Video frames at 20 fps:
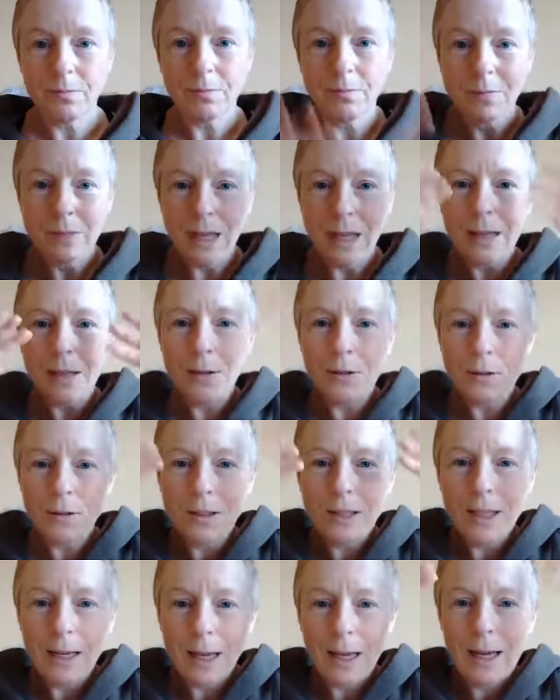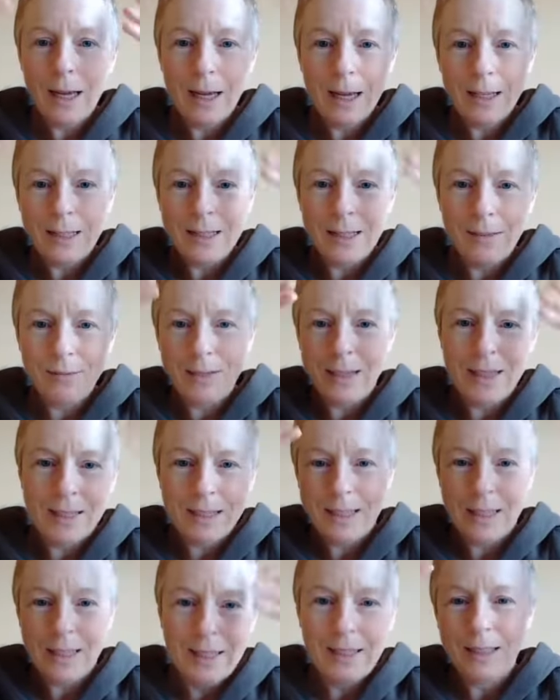Tanuya, it's lovely to
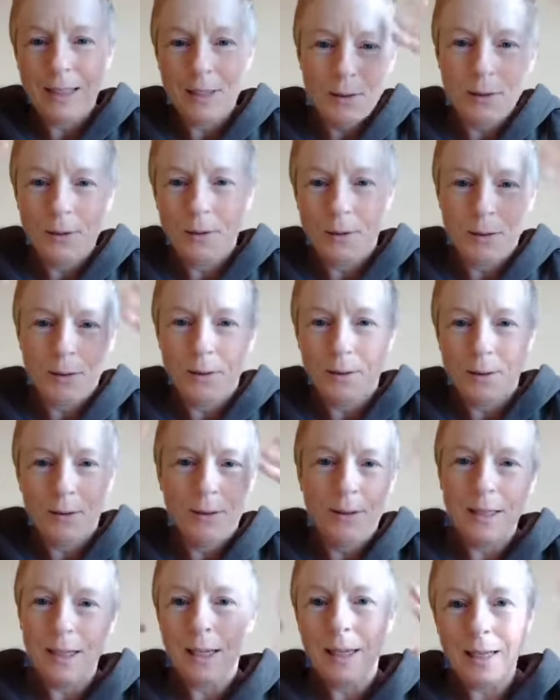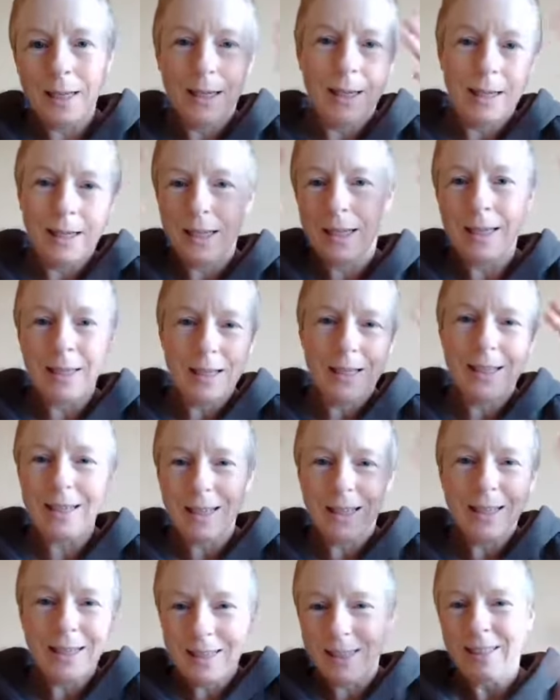see you.
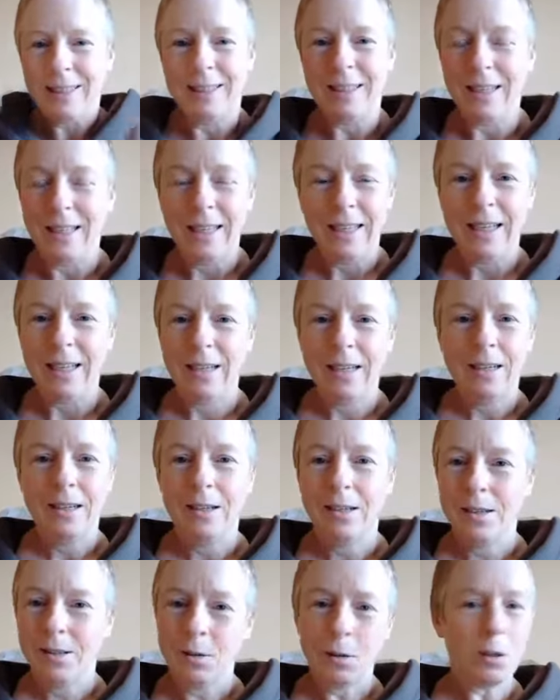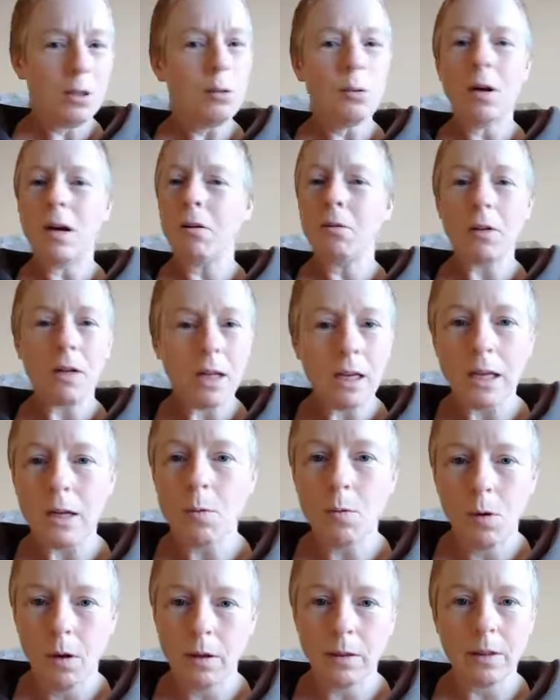Yay! What do I
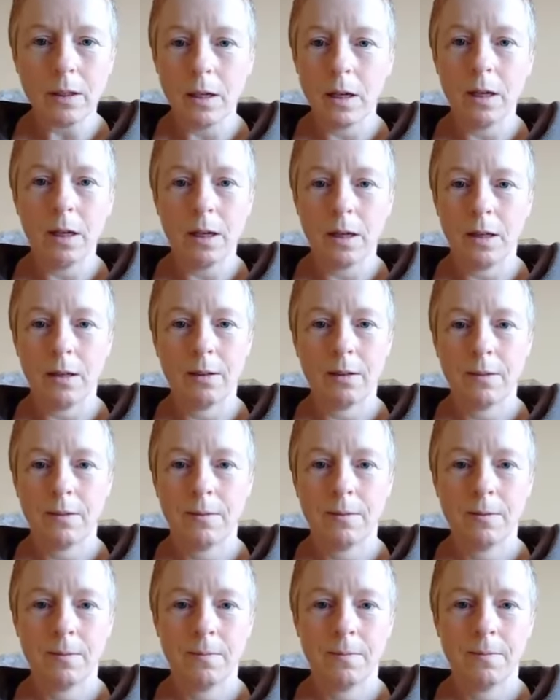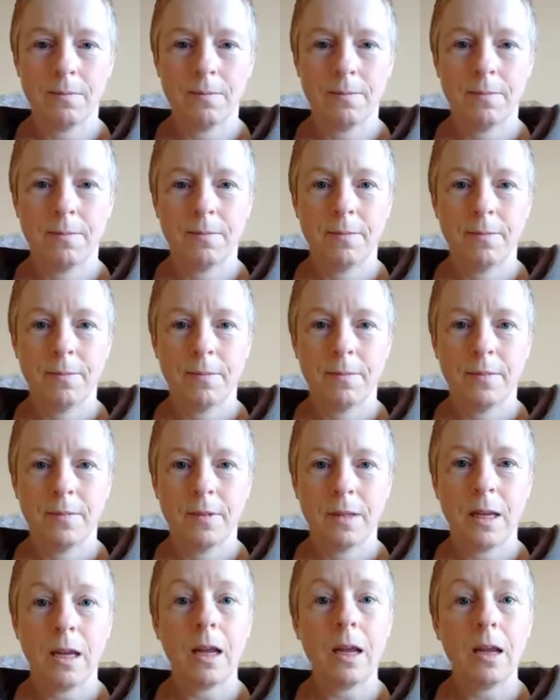really want here?
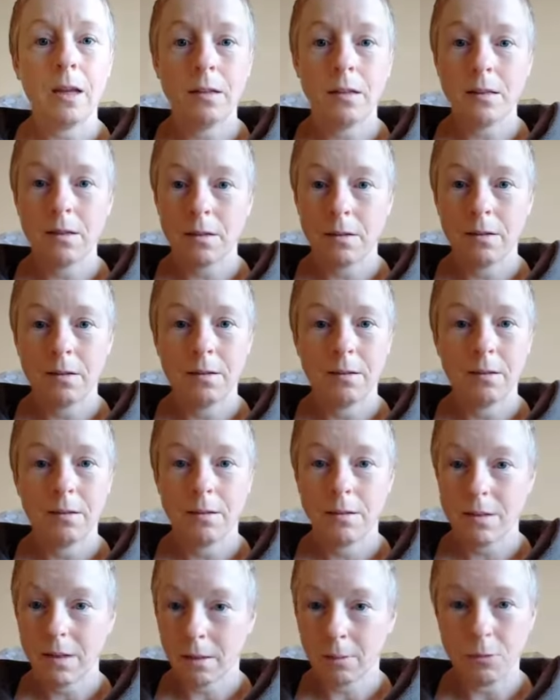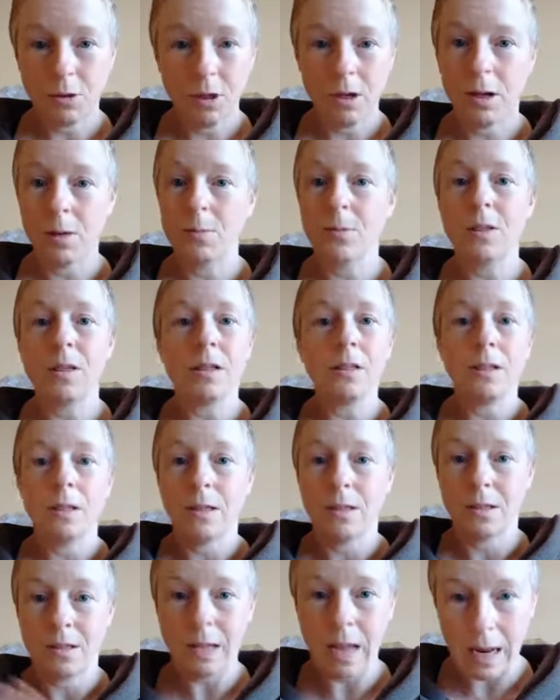And sometimes it's
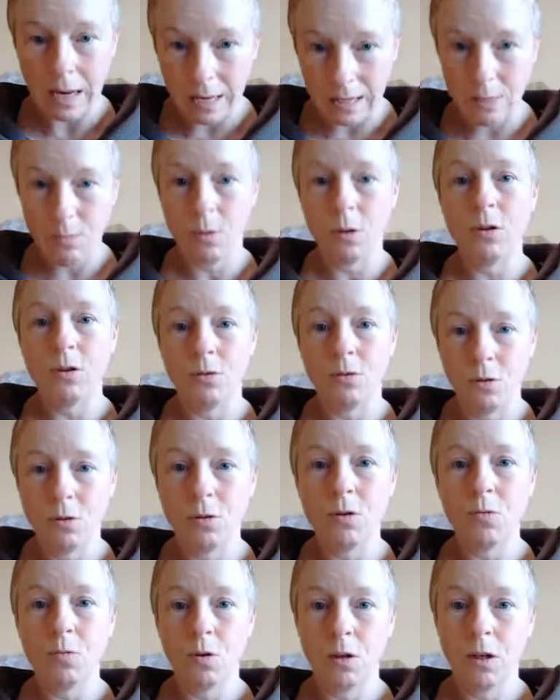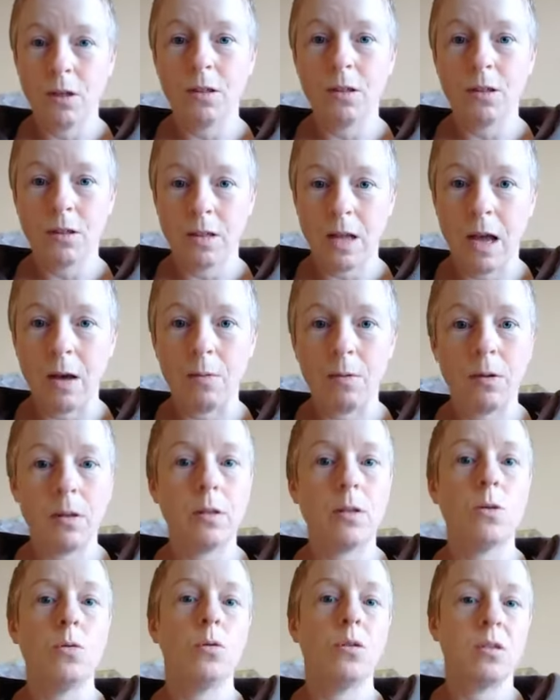exactly what you knew you wanted to start with,
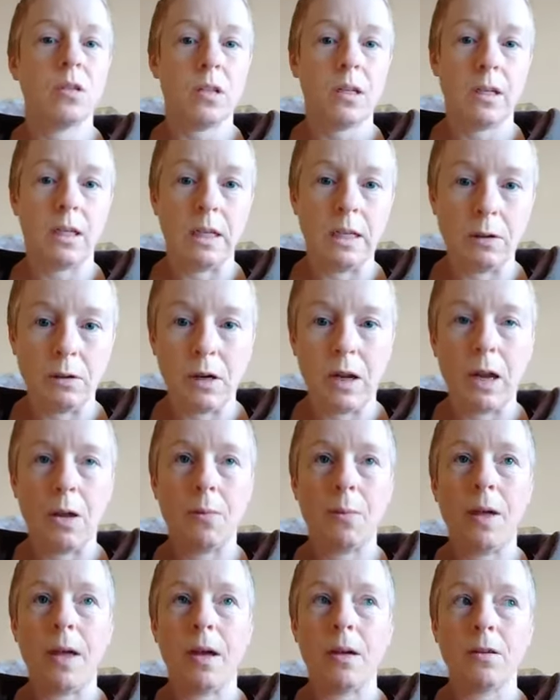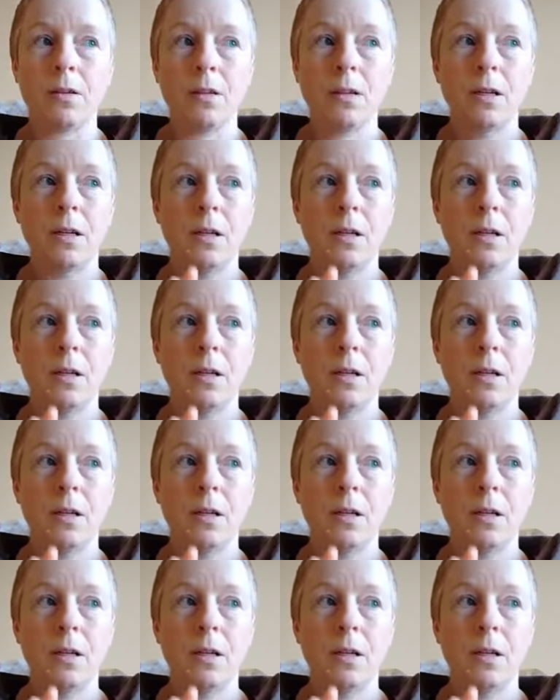and you're just clearer about